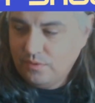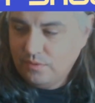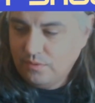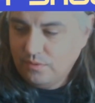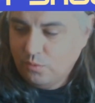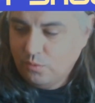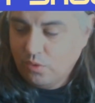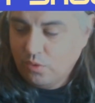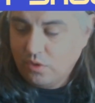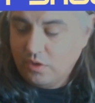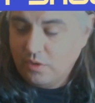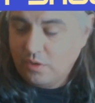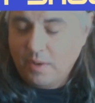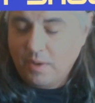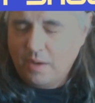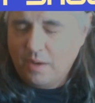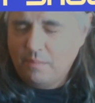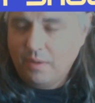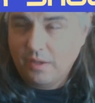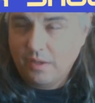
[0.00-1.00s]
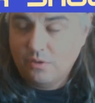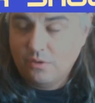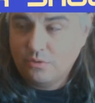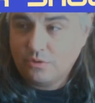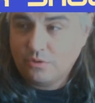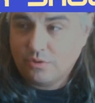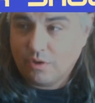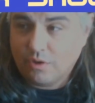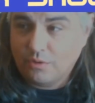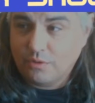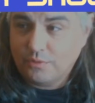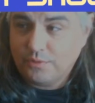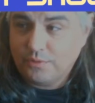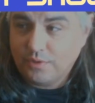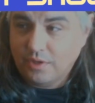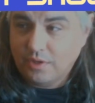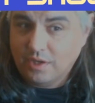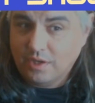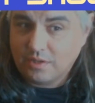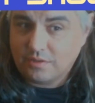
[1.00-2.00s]
worrying about my own growth
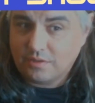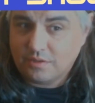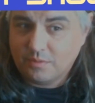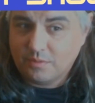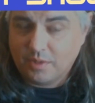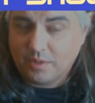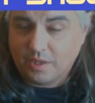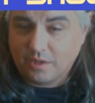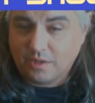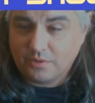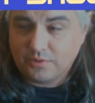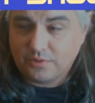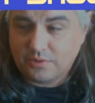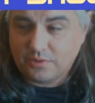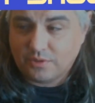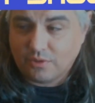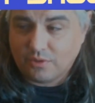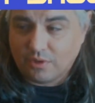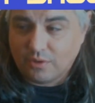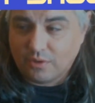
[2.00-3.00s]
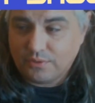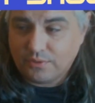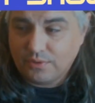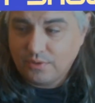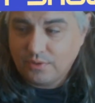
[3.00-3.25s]
and not somebody else's growth.